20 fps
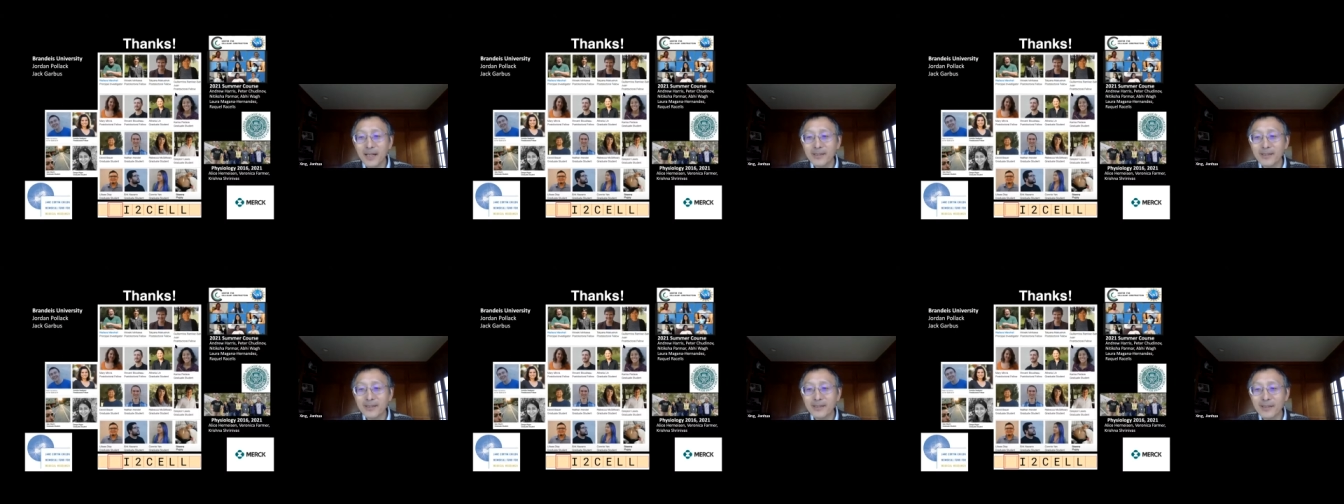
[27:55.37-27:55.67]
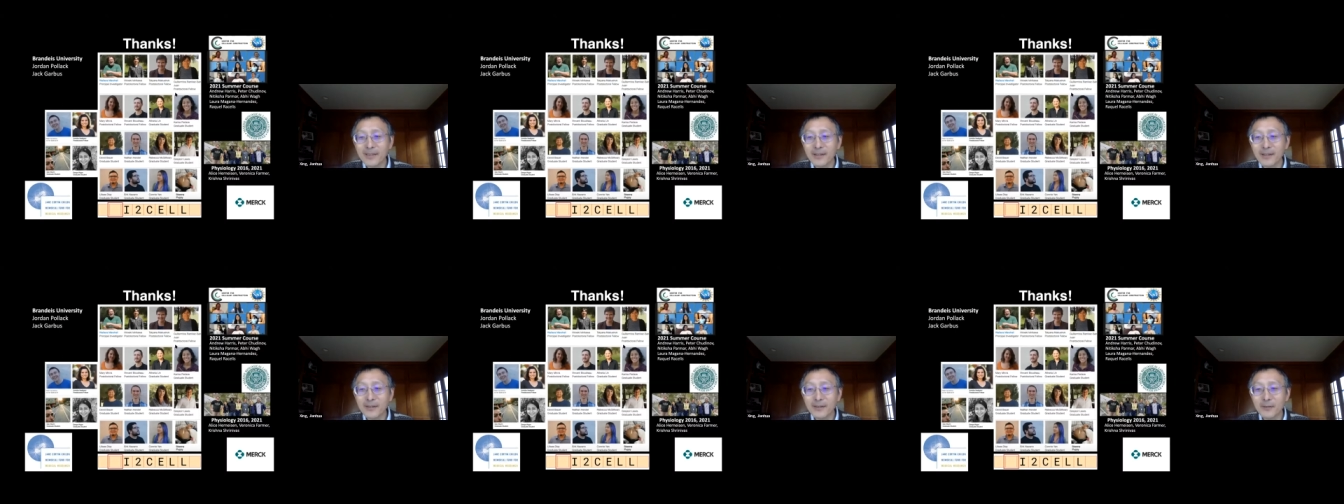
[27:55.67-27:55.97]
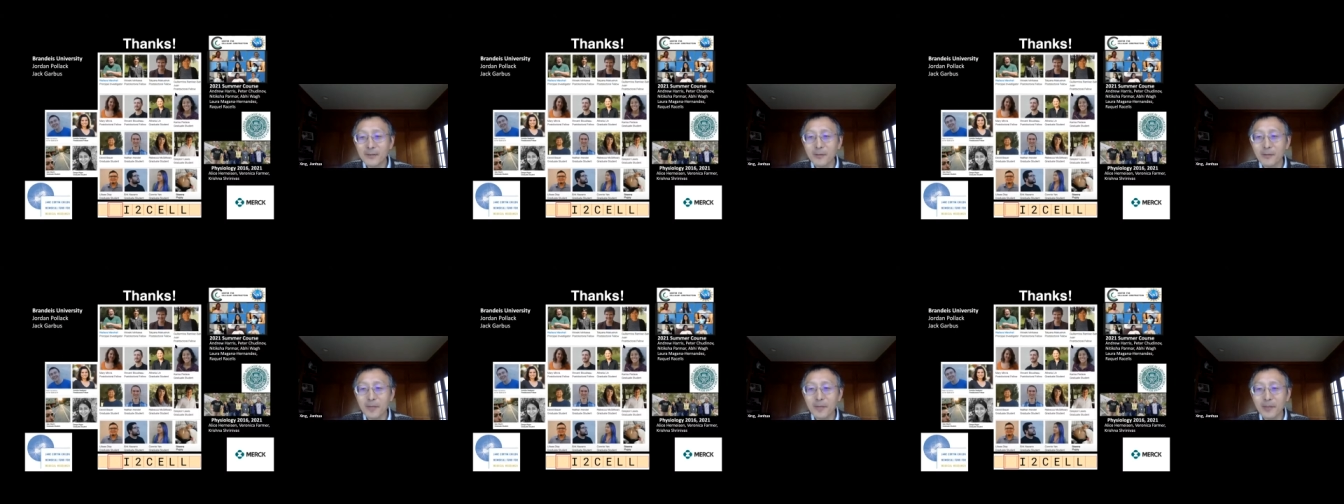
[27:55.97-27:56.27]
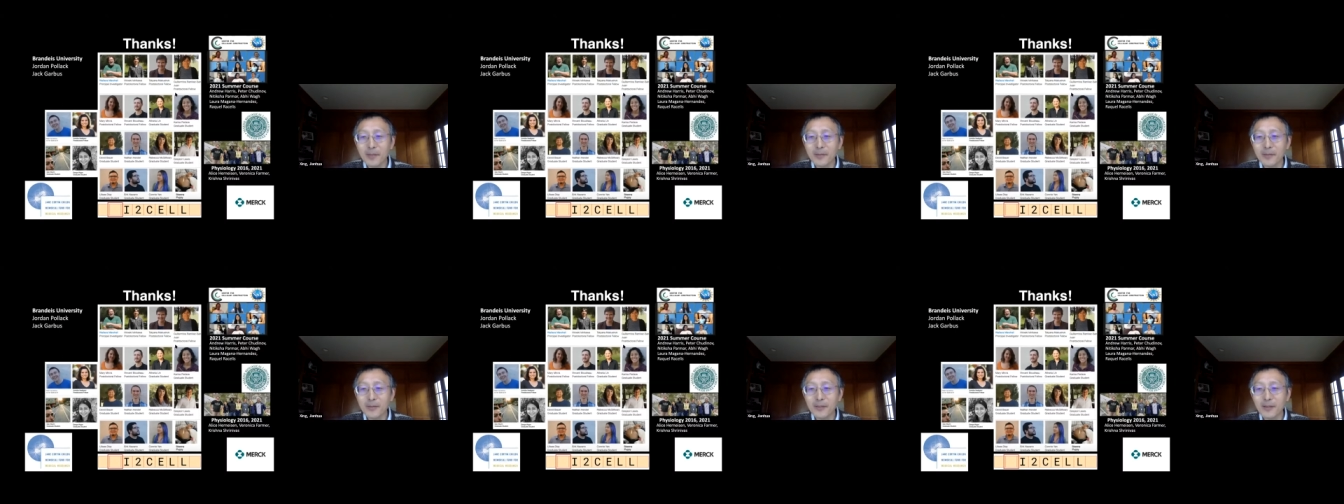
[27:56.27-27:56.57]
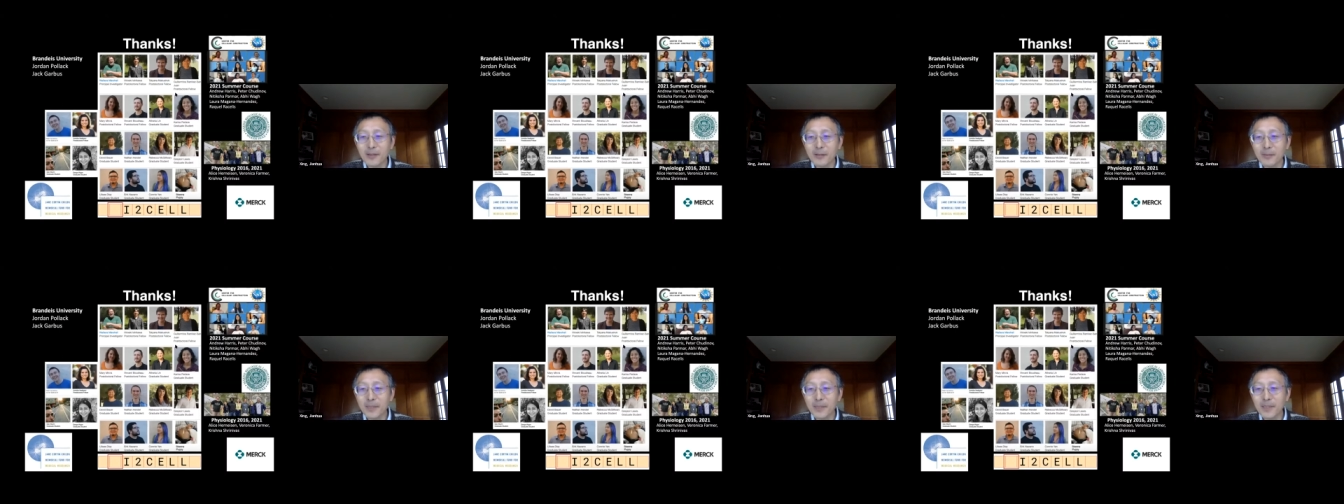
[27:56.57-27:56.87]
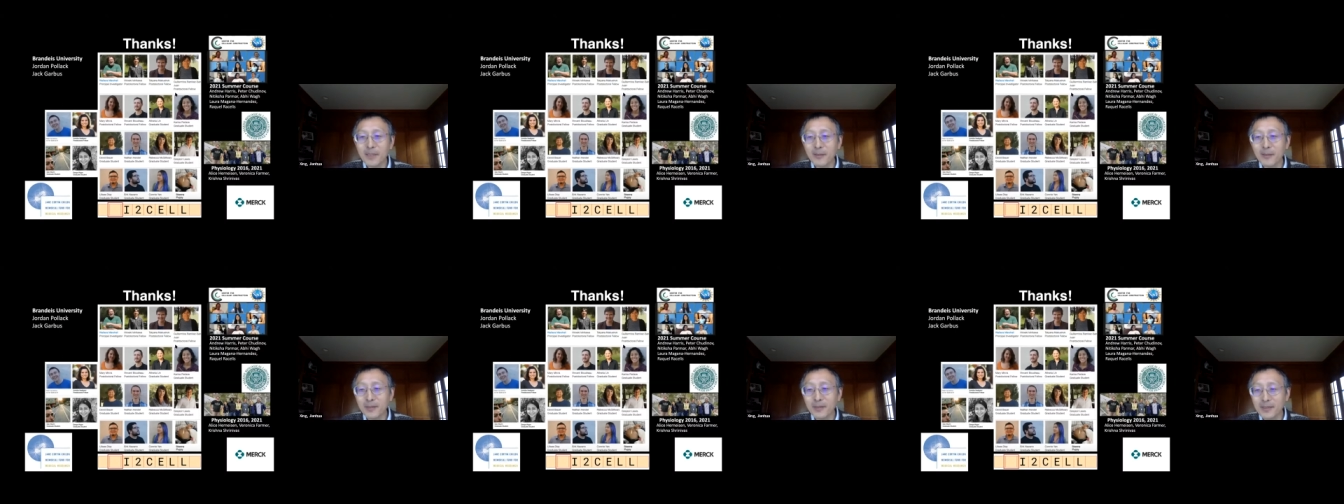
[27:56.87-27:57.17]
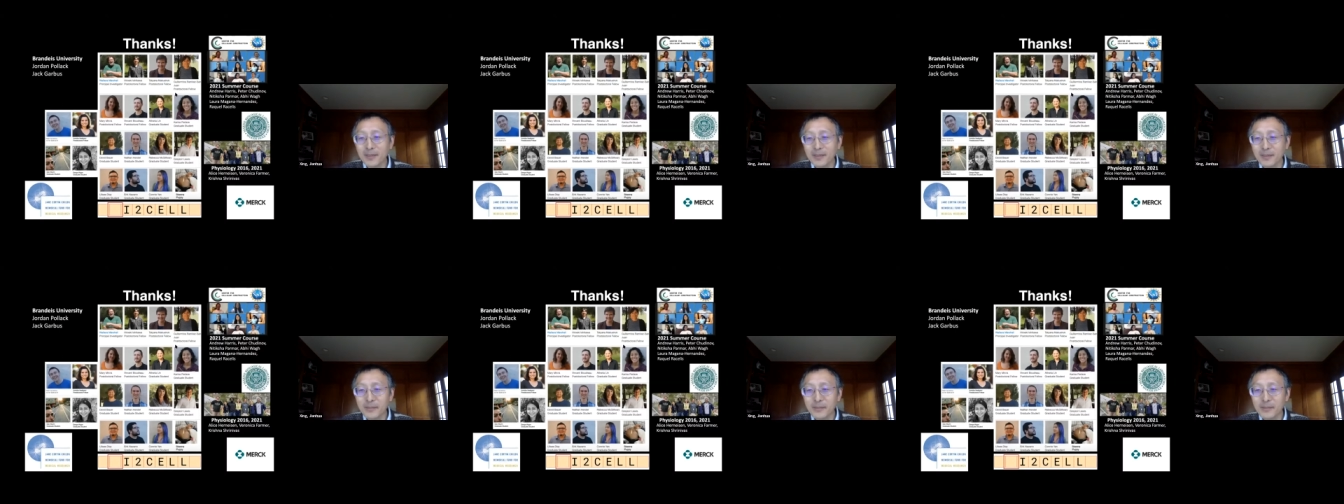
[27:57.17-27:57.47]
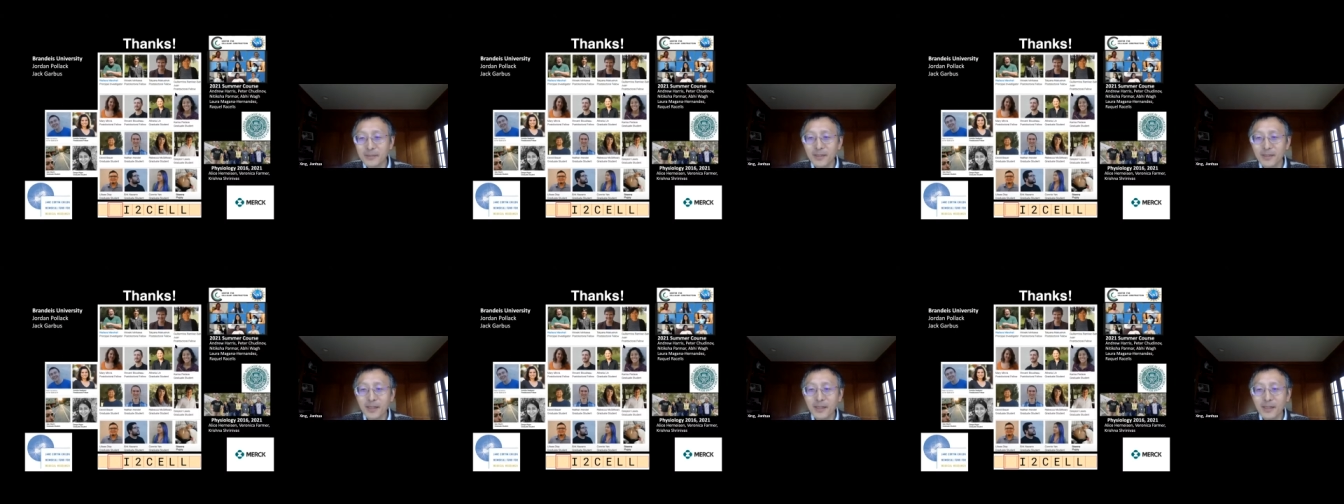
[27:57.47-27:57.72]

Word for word: other cells or microscopic organisms?